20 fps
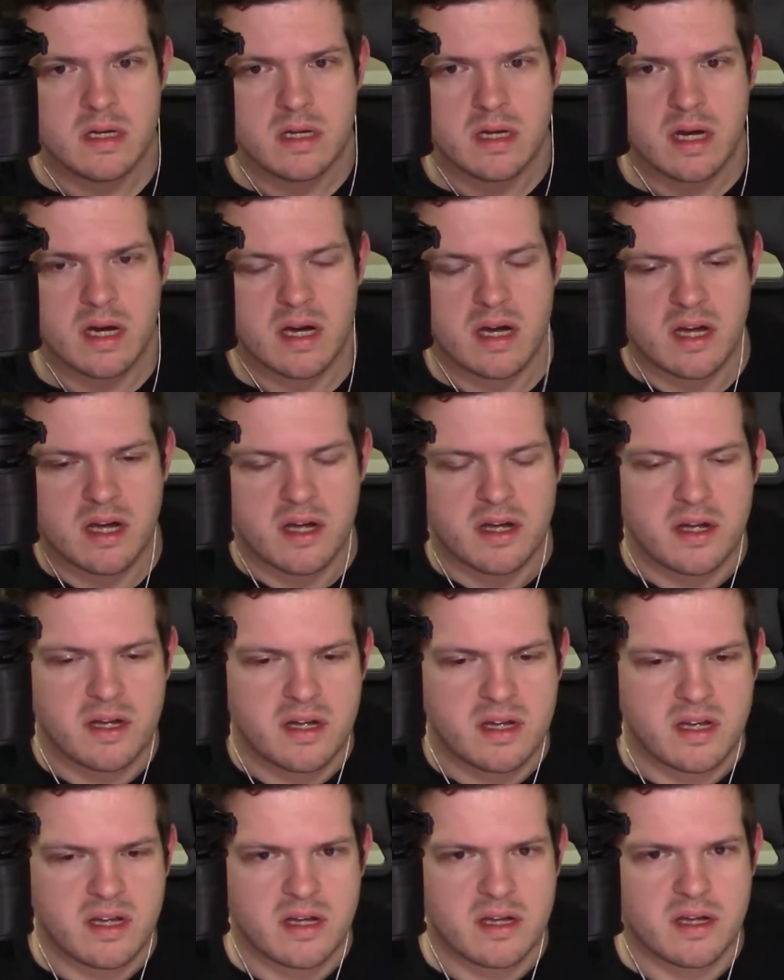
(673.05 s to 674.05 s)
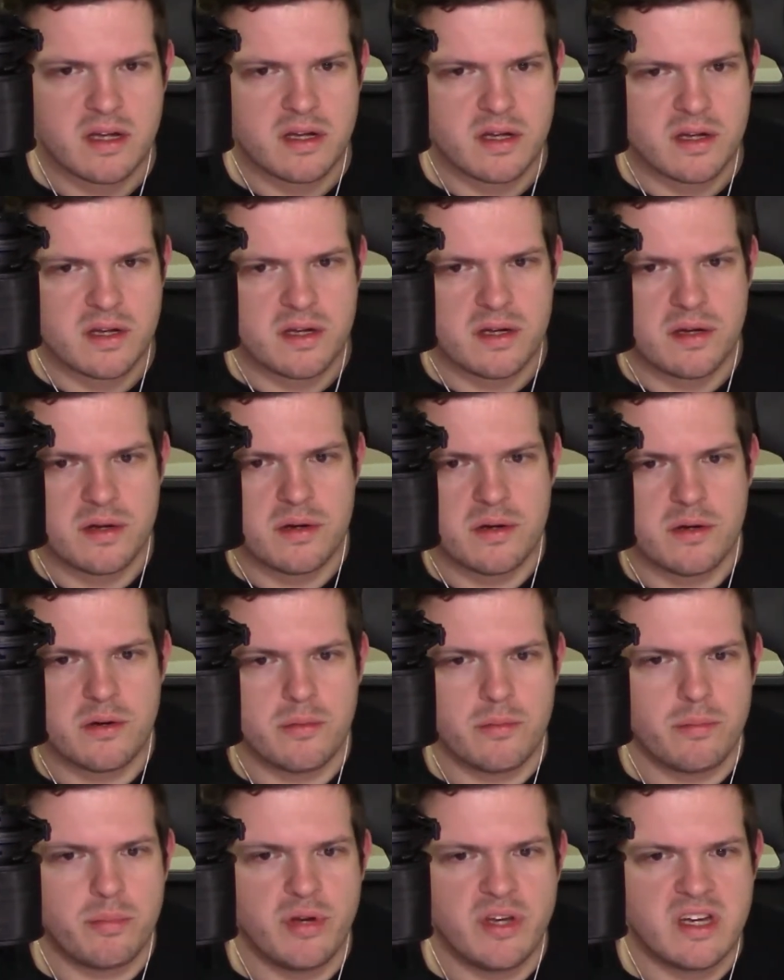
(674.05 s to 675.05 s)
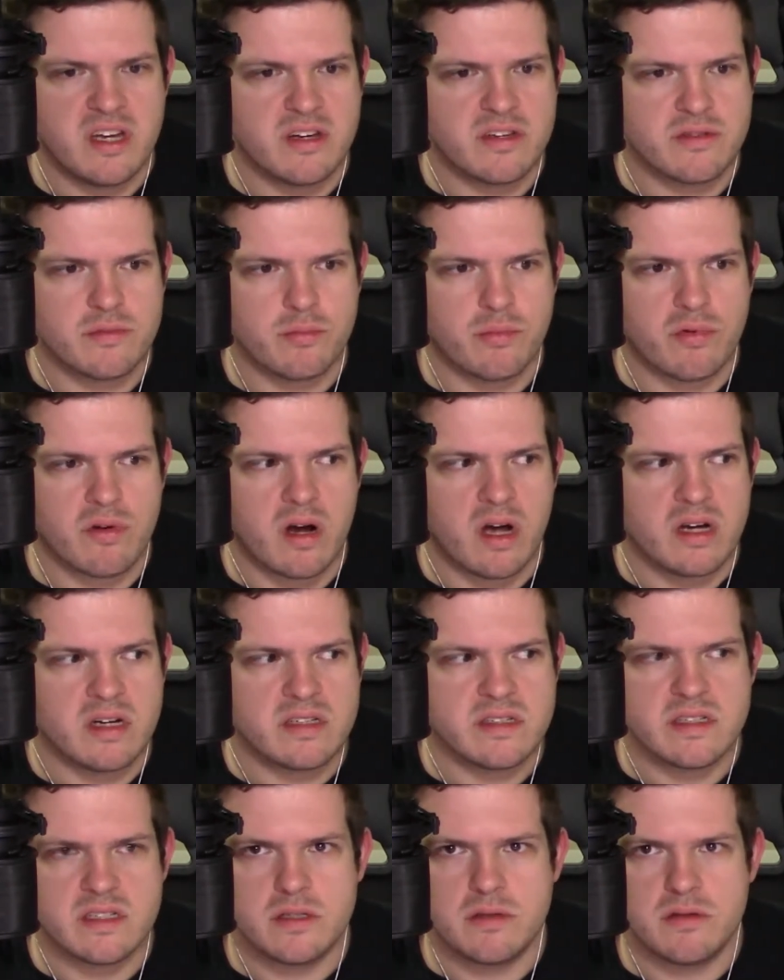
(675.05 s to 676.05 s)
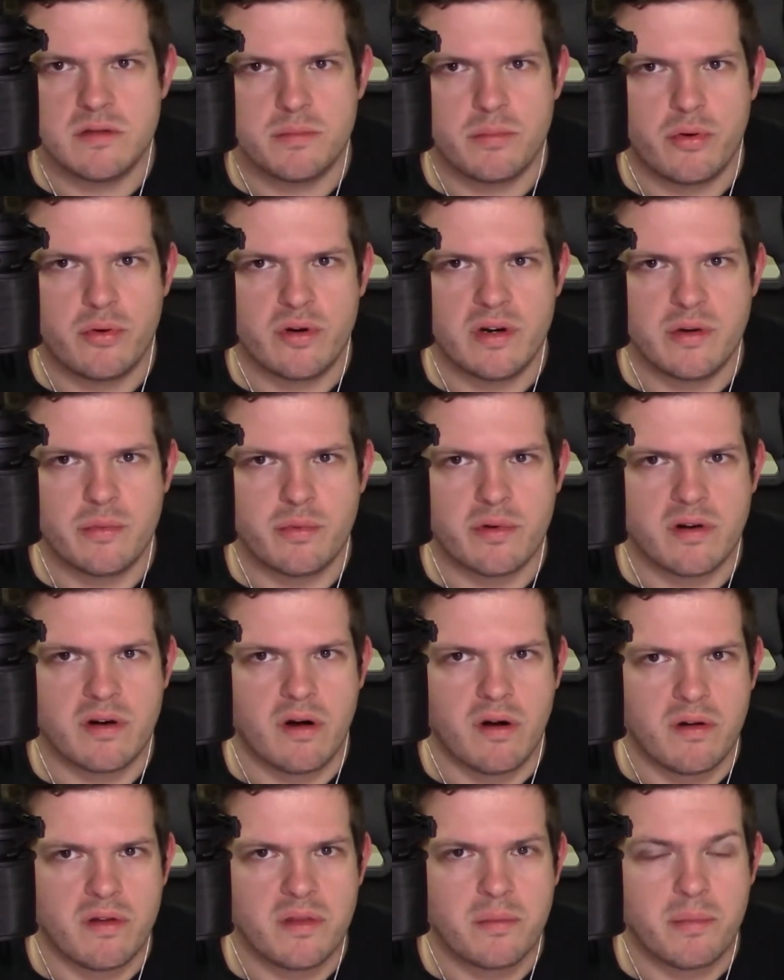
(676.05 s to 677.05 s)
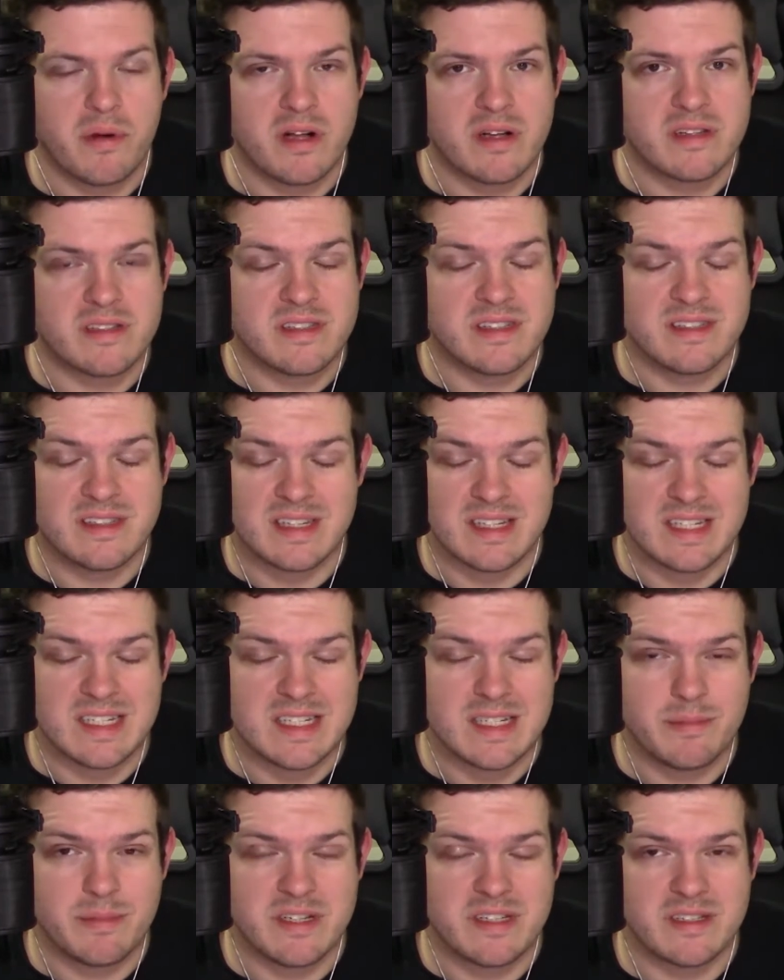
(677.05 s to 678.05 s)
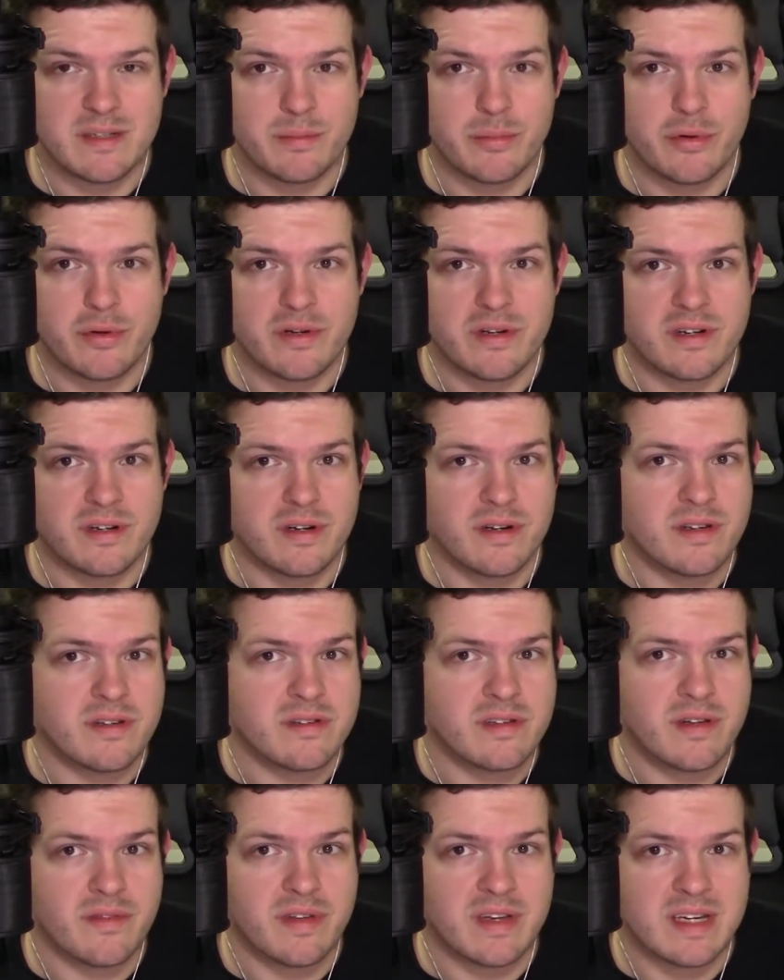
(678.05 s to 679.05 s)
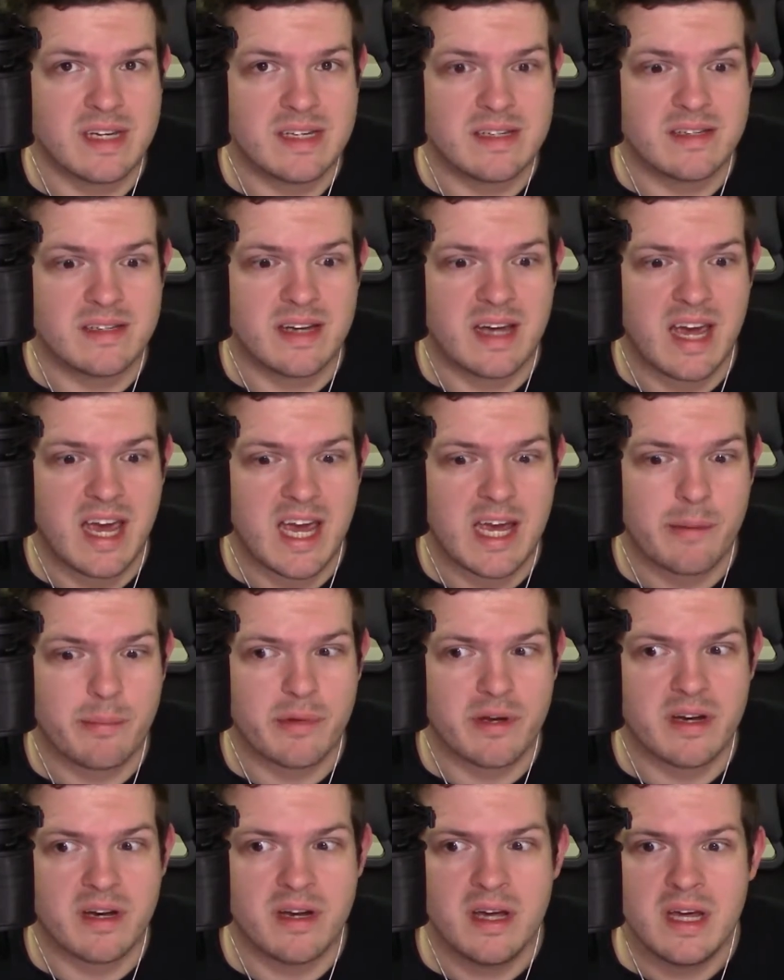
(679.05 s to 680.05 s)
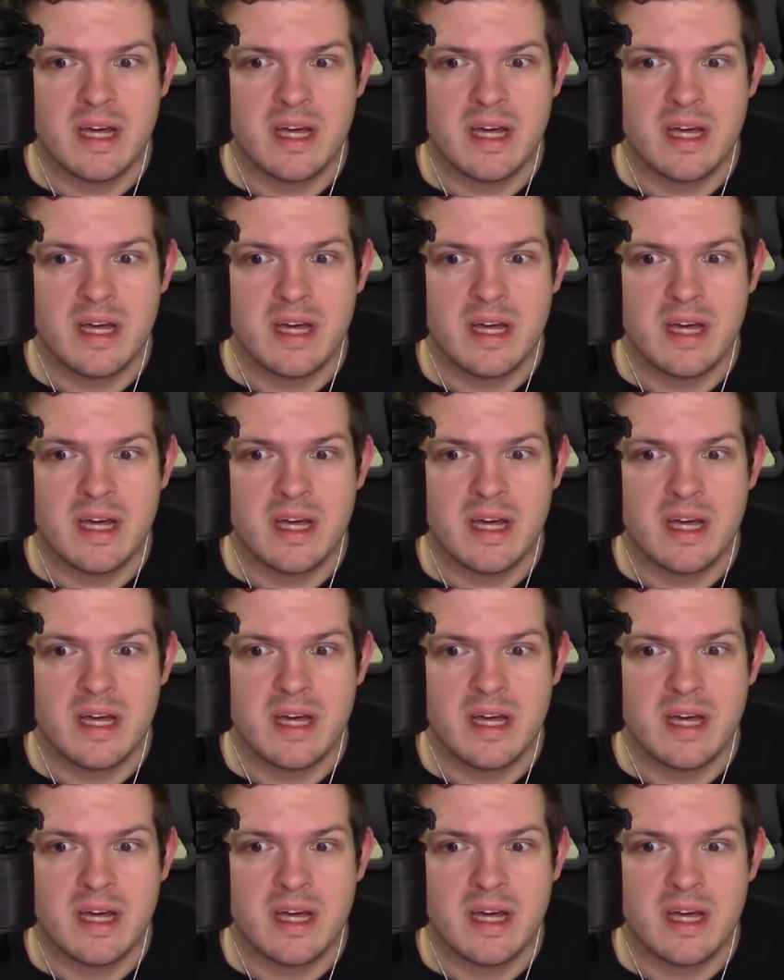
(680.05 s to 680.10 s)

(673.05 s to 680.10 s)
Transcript: Because we're honestly to a point where all the policies that need to be supported, all the stuff that needs to happen,